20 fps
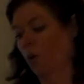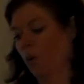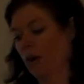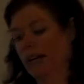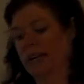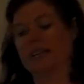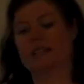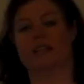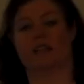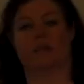
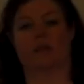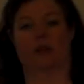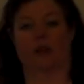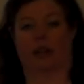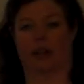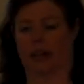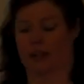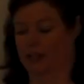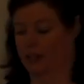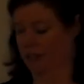what is
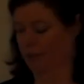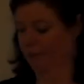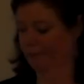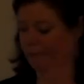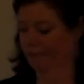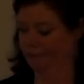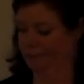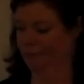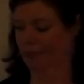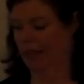communication?
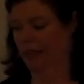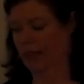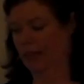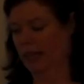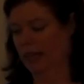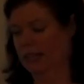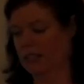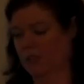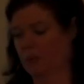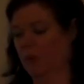
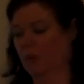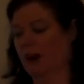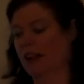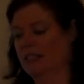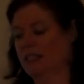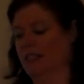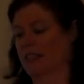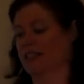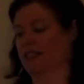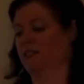It's the
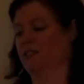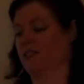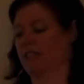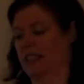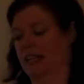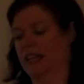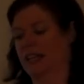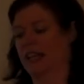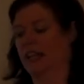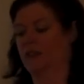process of
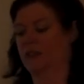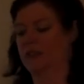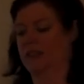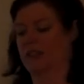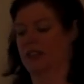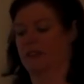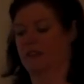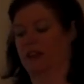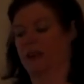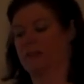sending and
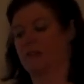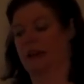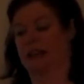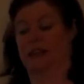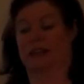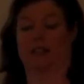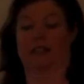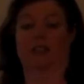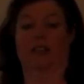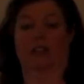receiving a
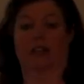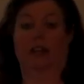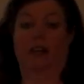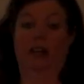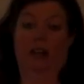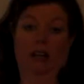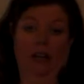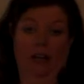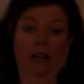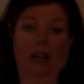message
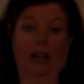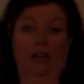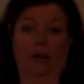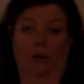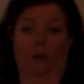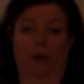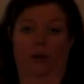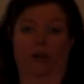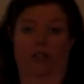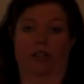in
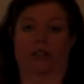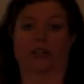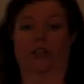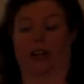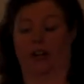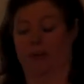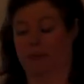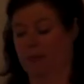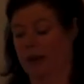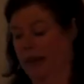order to
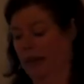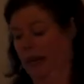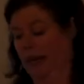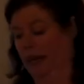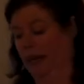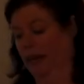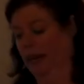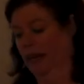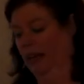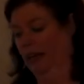share
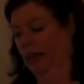meaning.